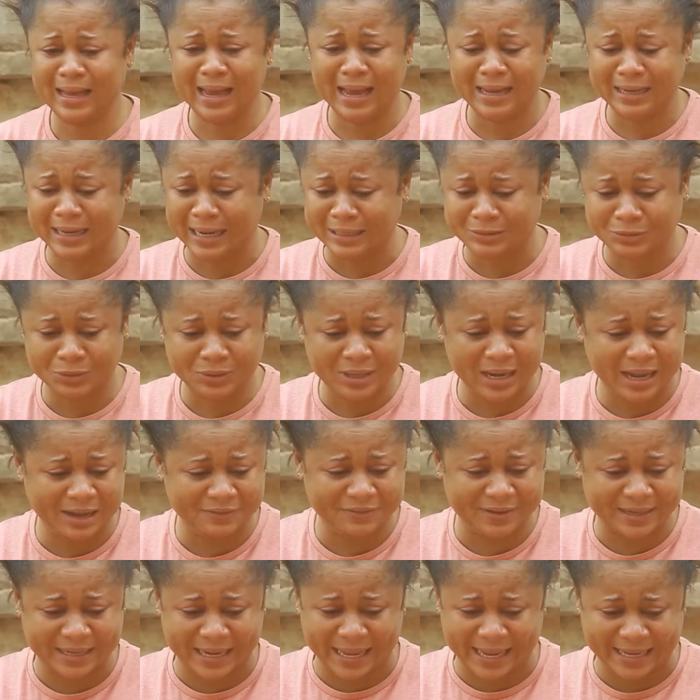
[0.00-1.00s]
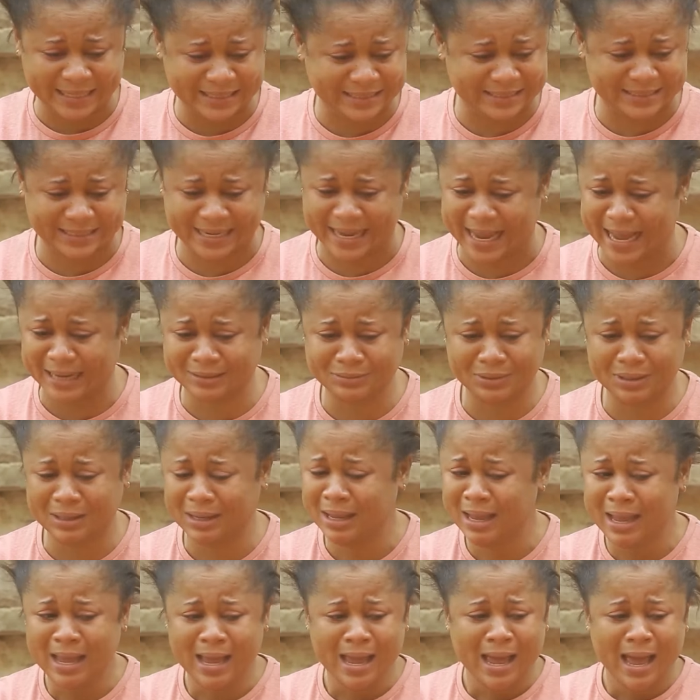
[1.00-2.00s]
I don't have an idea. I'm
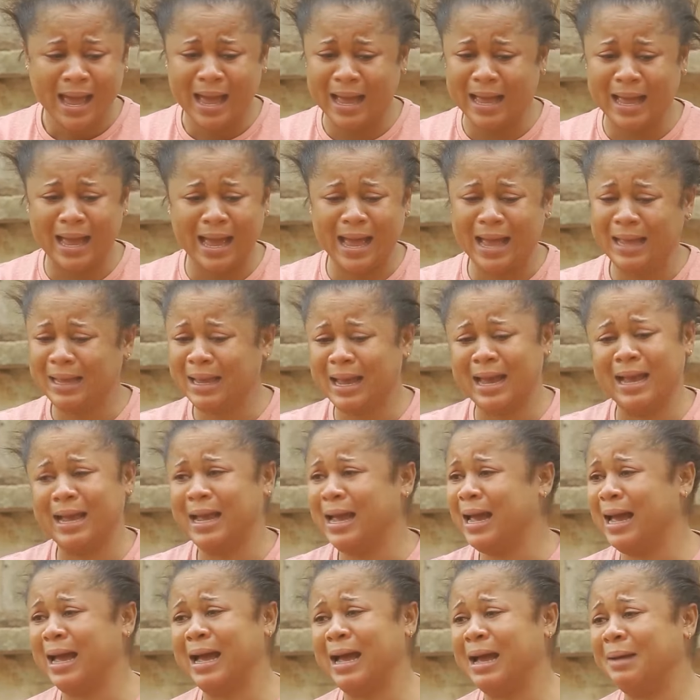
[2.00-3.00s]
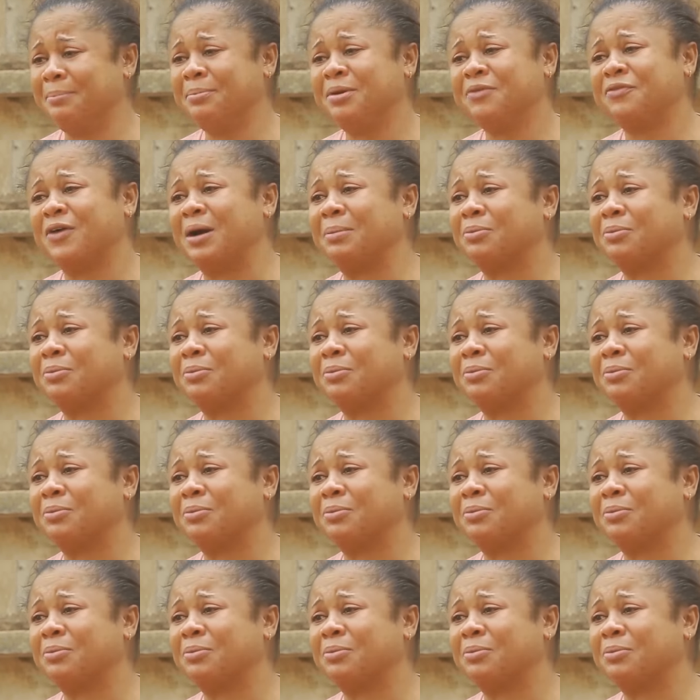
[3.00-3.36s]
even...